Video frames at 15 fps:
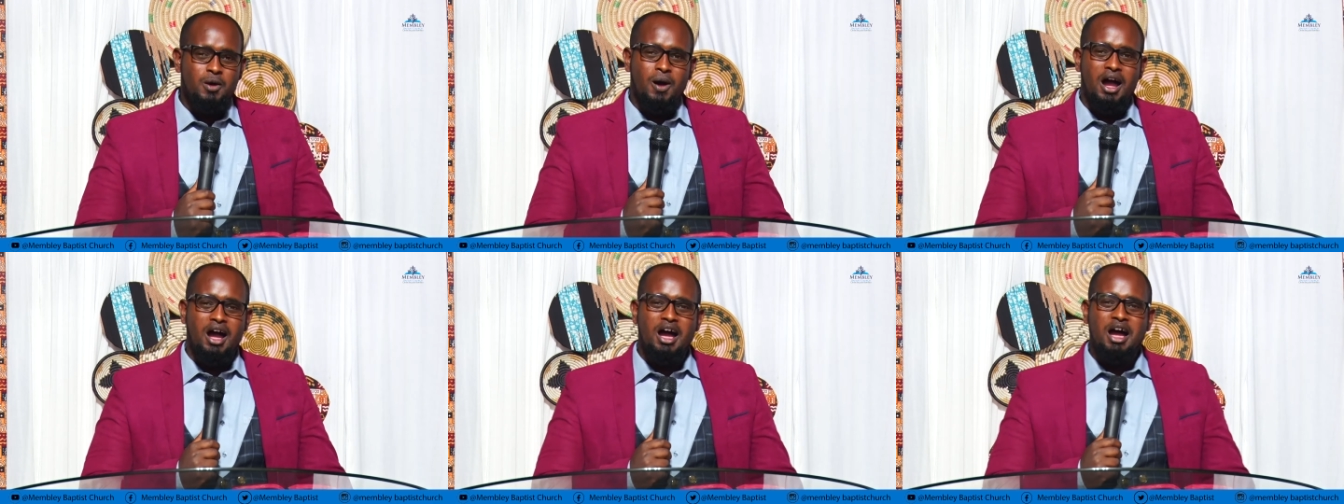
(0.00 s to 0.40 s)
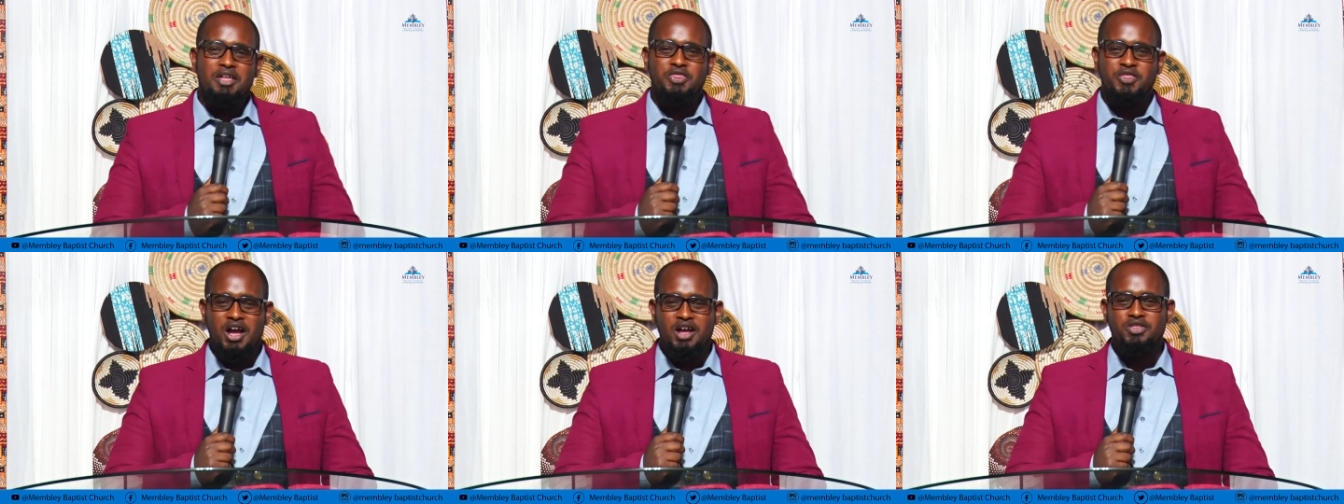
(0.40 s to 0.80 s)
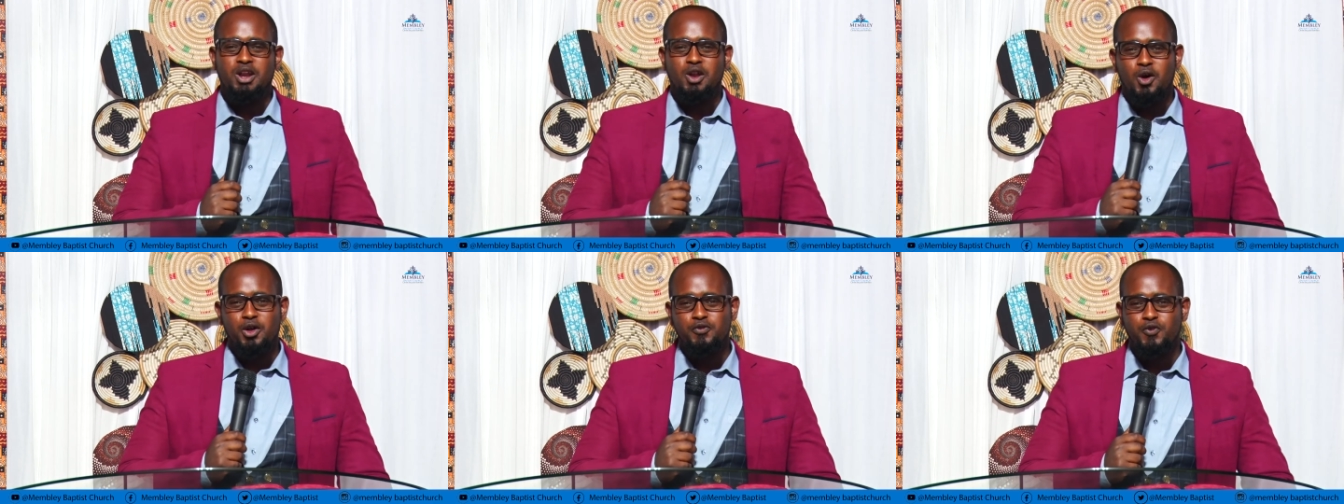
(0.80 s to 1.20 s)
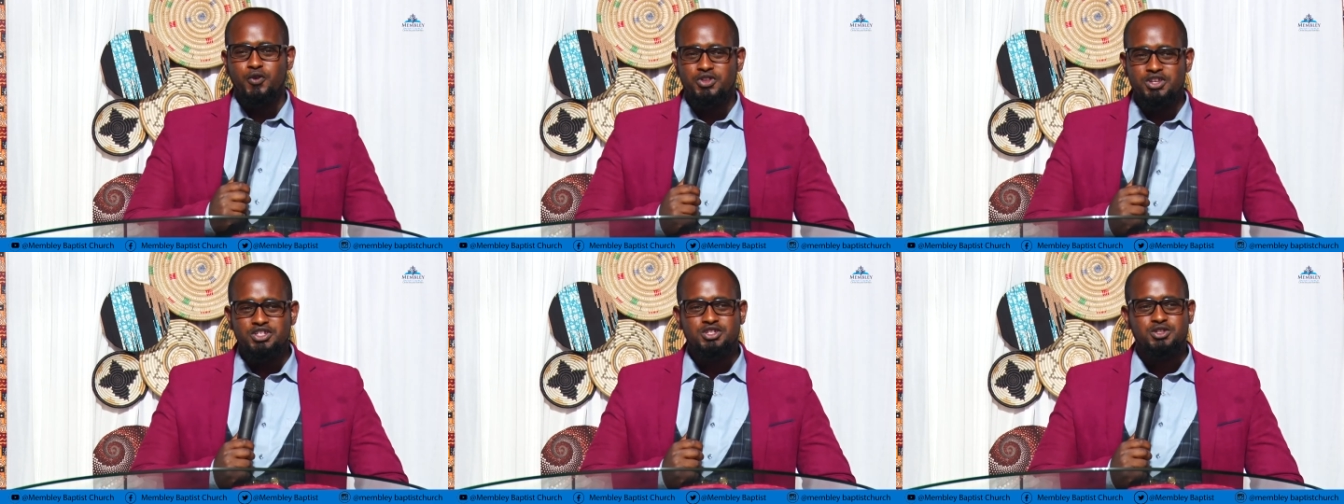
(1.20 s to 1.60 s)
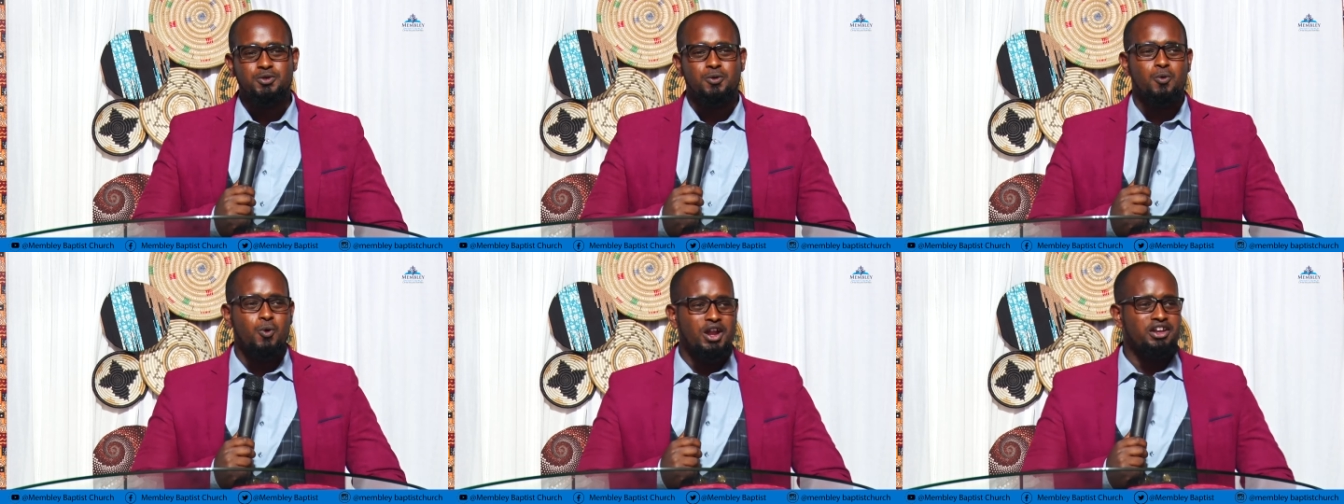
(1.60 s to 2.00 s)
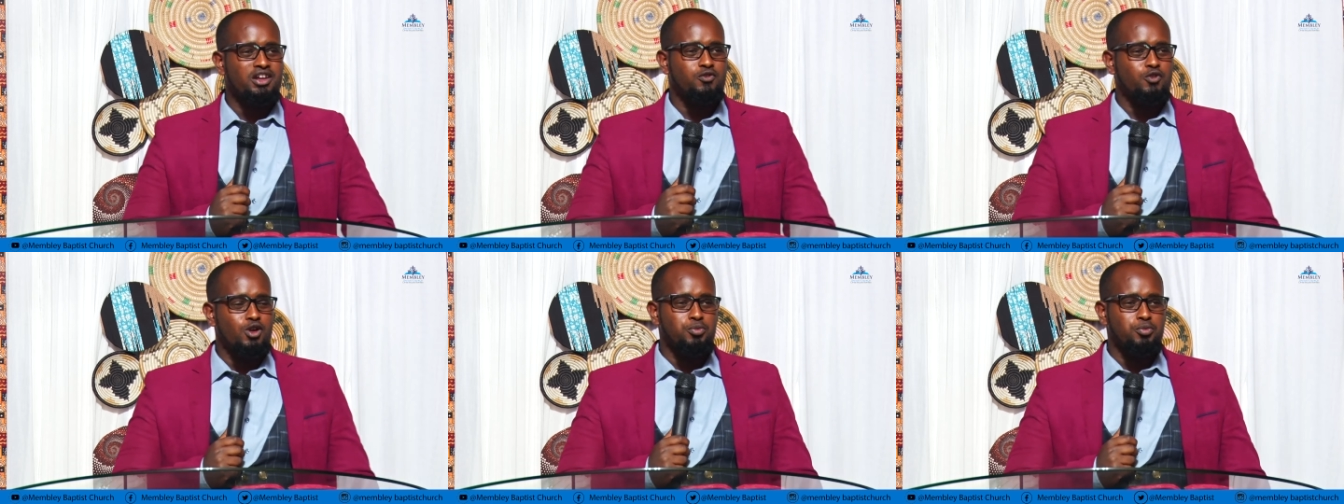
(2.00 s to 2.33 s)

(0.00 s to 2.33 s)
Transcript: I thank the Lord for this wonderful